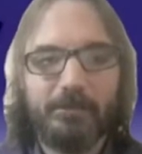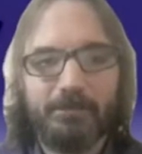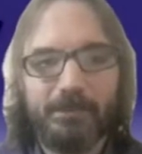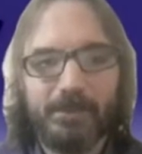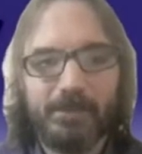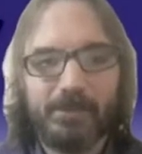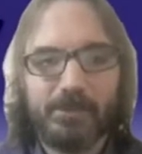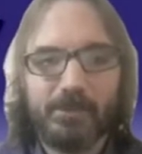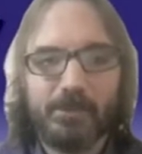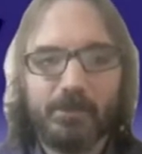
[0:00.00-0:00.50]
a
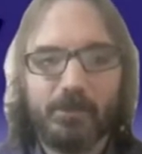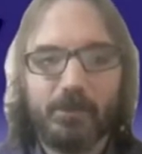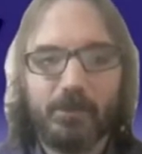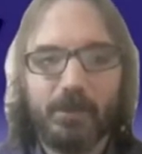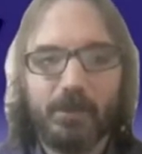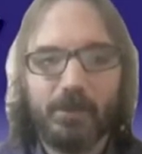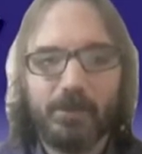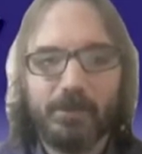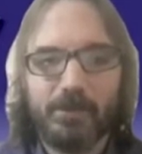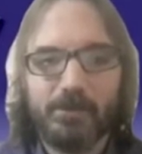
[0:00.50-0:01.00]

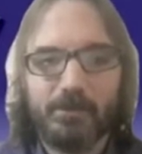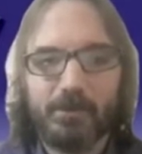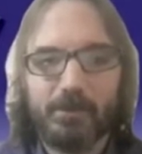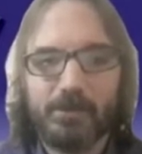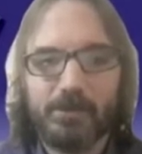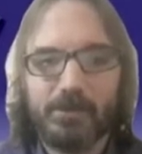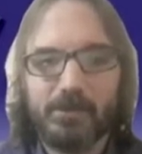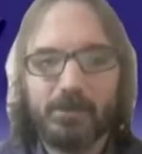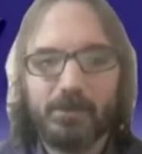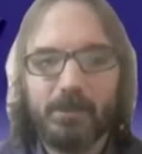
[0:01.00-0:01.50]
physical on this
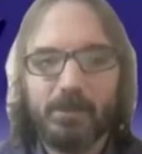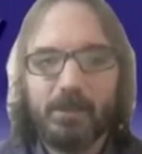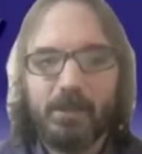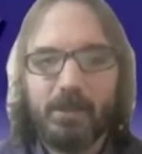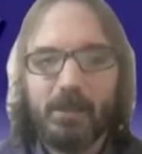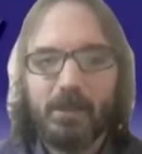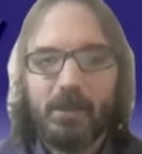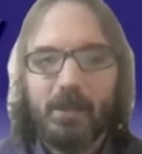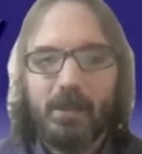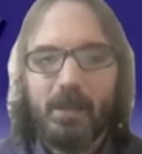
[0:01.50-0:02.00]
person
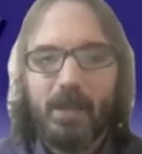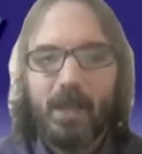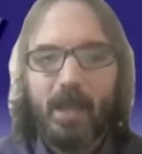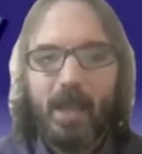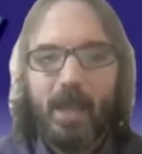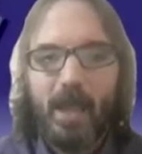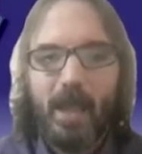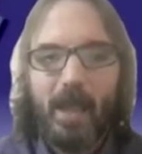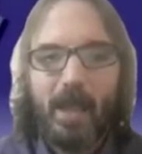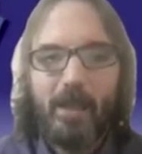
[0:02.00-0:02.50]

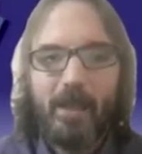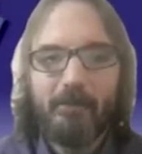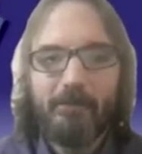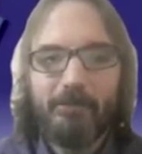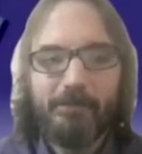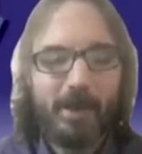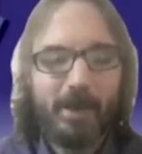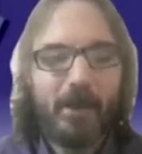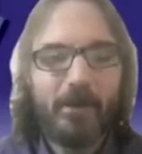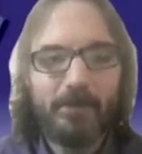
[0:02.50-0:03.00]

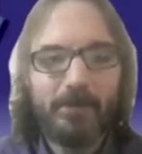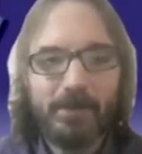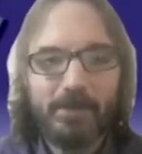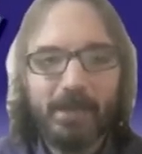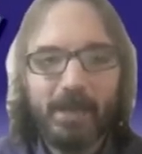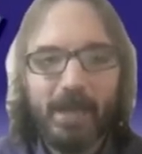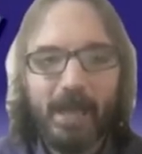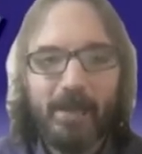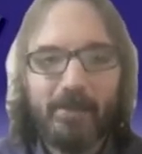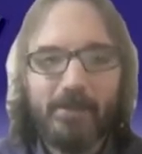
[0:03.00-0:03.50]
and found that
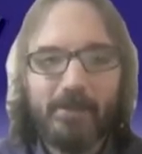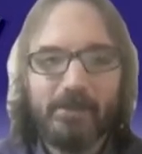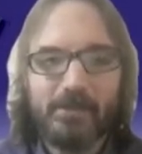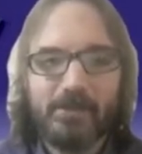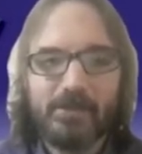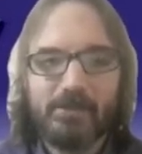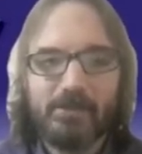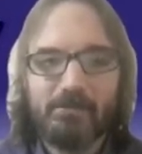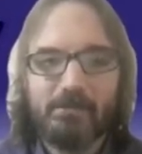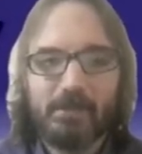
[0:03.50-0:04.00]
they had
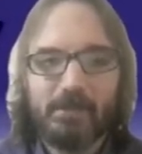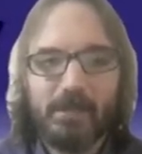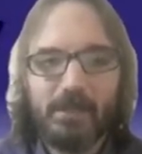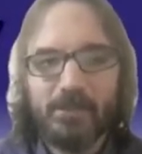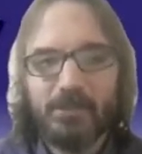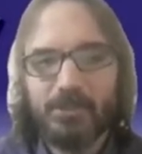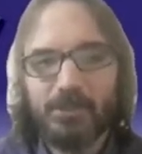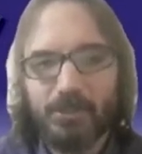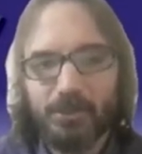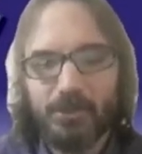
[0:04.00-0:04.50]
this
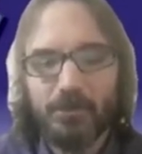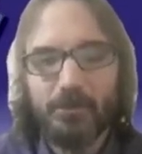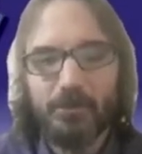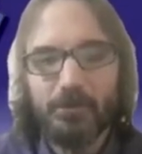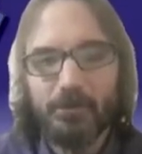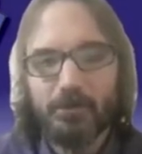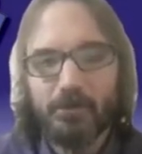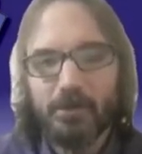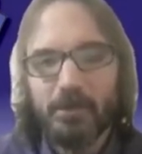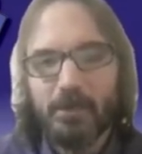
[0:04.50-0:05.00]

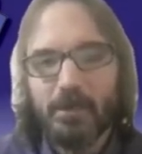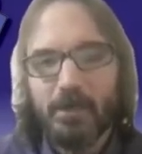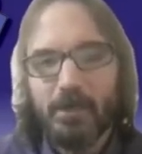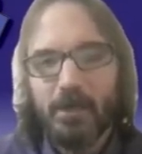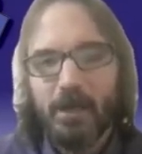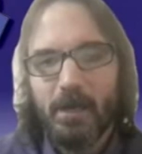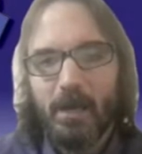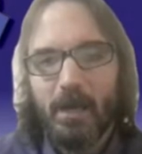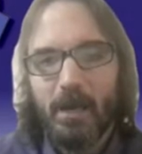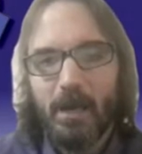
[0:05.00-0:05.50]
issue,
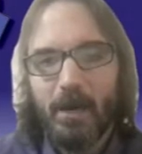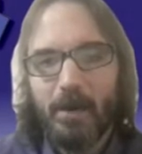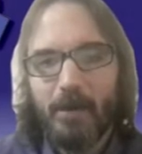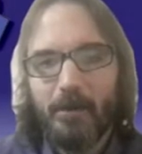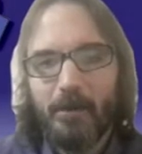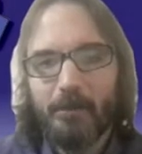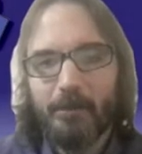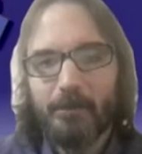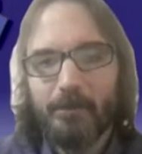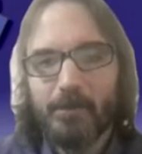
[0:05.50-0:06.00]

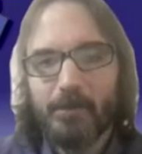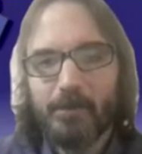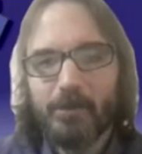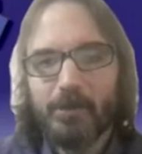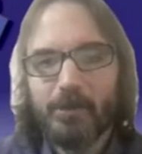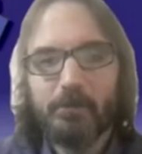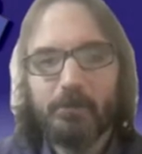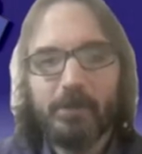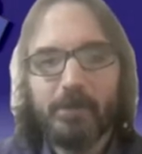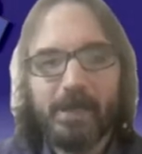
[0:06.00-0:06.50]

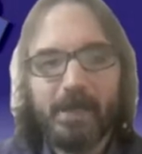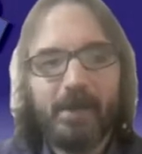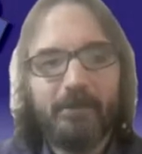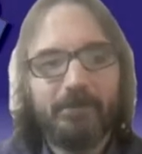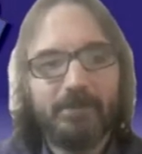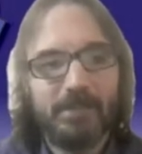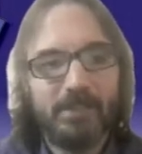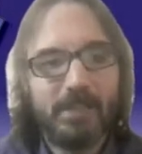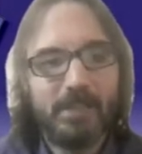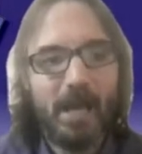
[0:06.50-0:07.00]
could we
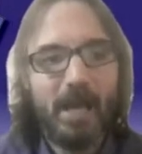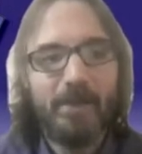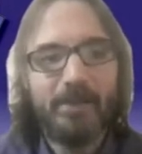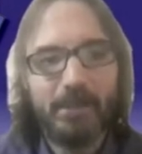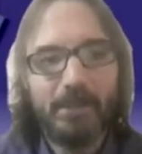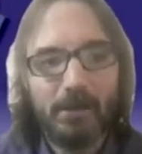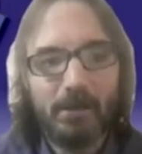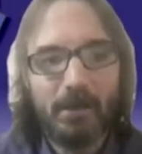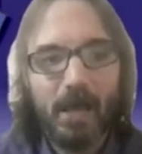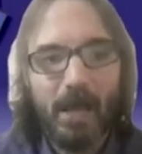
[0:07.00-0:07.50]
have denied their